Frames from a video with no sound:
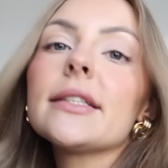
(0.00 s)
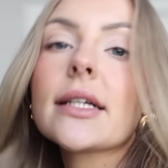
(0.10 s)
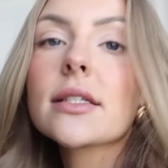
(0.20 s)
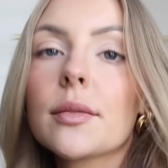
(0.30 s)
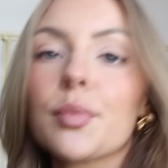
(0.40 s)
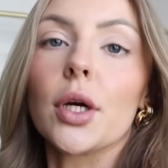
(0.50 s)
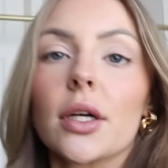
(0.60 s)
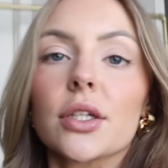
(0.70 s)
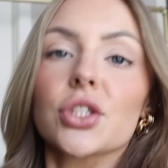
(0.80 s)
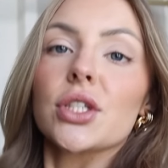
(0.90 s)
texted Brooke
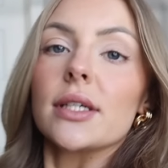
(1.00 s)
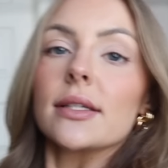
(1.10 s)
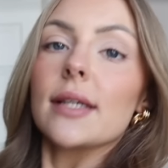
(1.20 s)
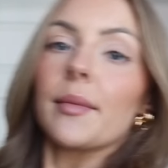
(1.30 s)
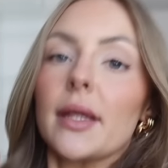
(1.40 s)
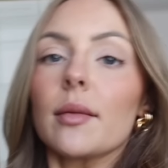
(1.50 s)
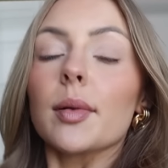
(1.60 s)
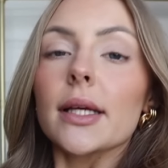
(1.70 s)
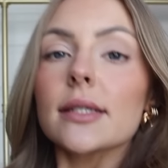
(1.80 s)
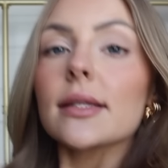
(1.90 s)
because she sent me the
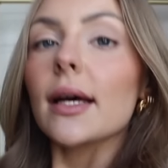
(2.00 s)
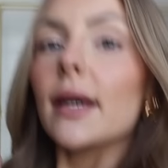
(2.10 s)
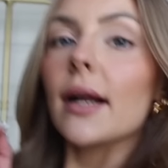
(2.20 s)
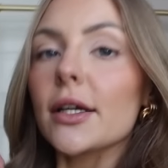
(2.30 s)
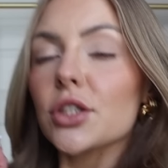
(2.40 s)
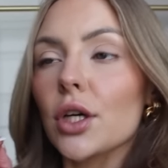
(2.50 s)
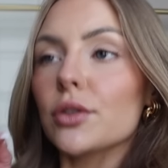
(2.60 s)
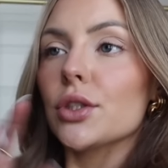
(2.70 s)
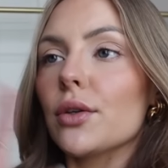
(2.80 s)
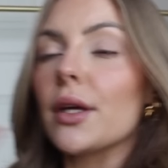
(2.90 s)
place that I should
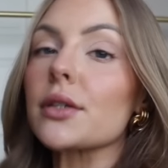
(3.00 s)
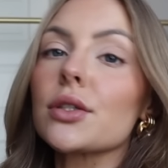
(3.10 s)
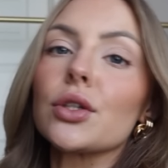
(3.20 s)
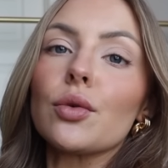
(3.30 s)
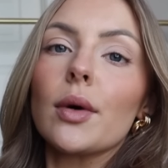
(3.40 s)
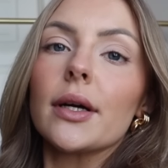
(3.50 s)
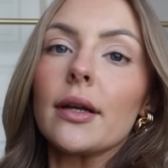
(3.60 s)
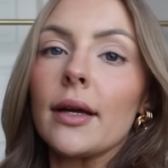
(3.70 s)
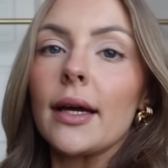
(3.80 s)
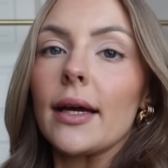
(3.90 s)
go to. There's a new
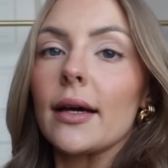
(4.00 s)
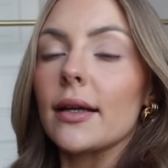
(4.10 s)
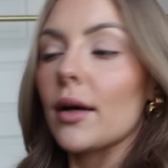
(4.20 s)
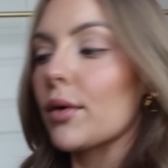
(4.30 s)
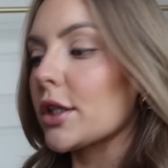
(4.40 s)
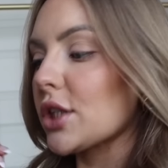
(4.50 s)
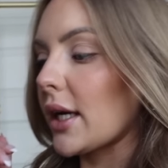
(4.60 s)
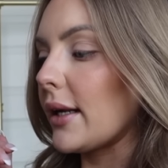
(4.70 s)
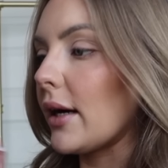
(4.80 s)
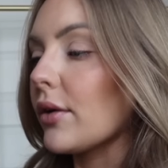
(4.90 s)
one and I wanna
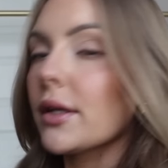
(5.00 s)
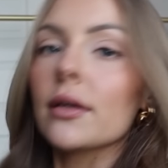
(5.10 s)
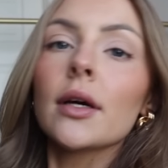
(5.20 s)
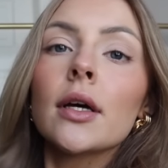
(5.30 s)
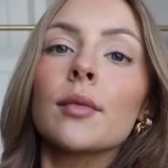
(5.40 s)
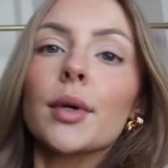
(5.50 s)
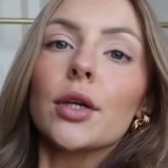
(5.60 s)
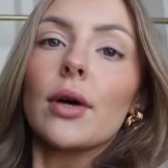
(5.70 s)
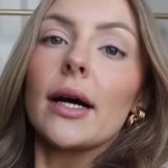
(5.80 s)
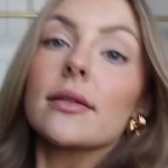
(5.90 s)
check it out and bring
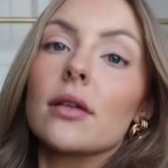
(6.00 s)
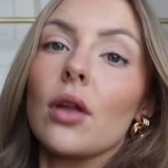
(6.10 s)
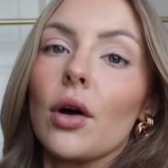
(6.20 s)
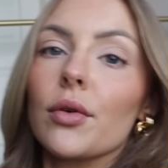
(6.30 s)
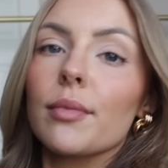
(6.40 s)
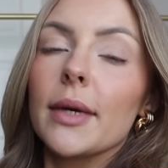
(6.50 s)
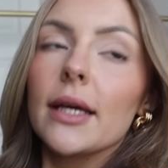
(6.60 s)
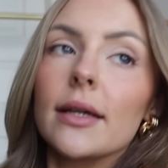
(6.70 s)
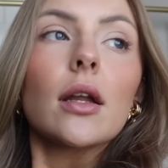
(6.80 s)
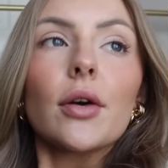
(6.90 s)
you guys along with
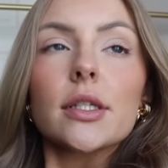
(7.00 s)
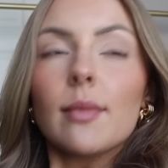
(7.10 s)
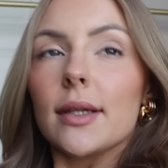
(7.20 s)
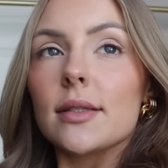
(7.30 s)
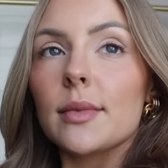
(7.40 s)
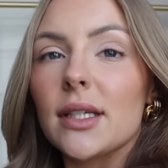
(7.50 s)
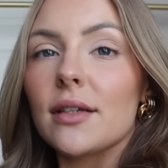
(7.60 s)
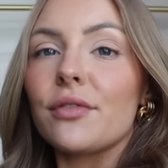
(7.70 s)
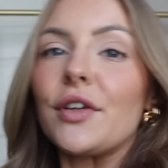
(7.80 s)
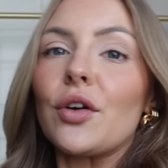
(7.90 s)
me. It always makes
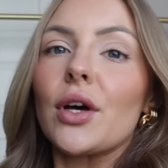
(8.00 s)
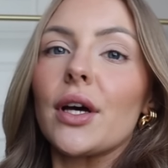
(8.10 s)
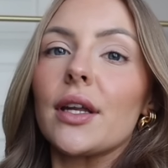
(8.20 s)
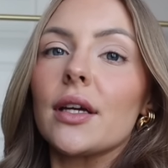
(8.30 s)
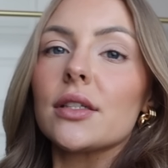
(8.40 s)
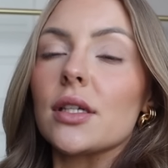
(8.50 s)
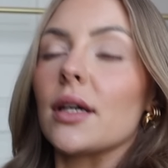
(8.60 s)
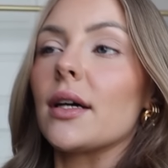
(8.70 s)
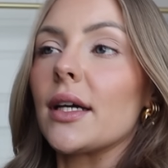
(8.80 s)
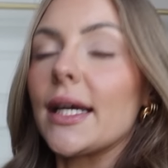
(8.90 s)
me feel good
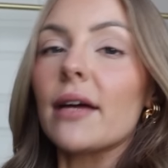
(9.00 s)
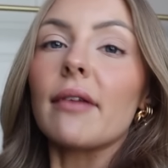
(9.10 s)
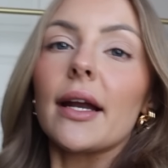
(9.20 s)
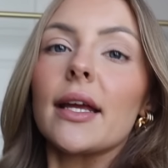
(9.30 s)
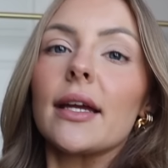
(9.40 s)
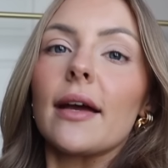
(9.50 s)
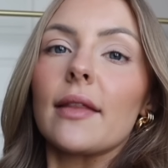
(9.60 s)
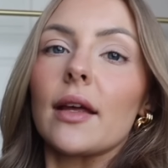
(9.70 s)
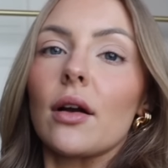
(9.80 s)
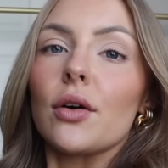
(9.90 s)
to get ready
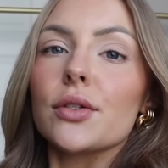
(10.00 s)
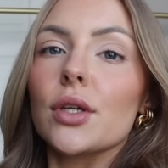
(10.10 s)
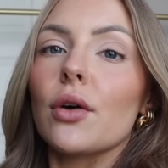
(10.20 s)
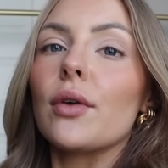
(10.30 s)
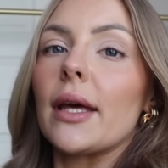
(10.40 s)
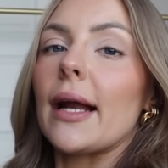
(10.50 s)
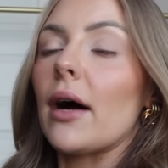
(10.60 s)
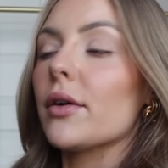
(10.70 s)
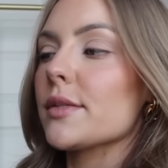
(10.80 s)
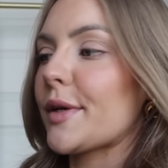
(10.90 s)
and then also get
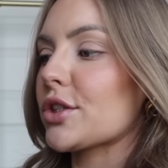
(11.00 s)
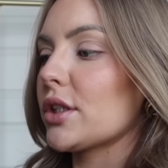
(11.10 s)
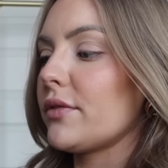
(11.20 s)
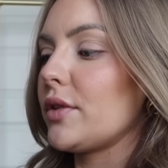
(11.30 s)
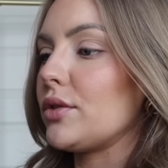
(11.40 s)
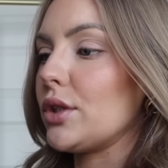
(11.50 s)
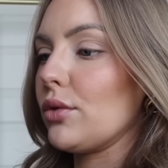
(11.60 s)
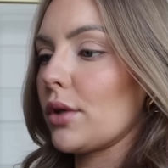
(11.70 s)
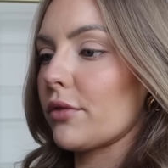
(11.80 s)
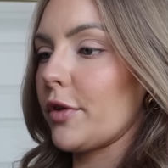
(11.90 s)
out, especially if you do
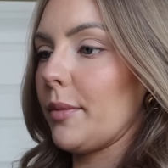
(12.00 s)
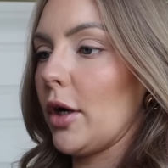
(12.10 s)
work from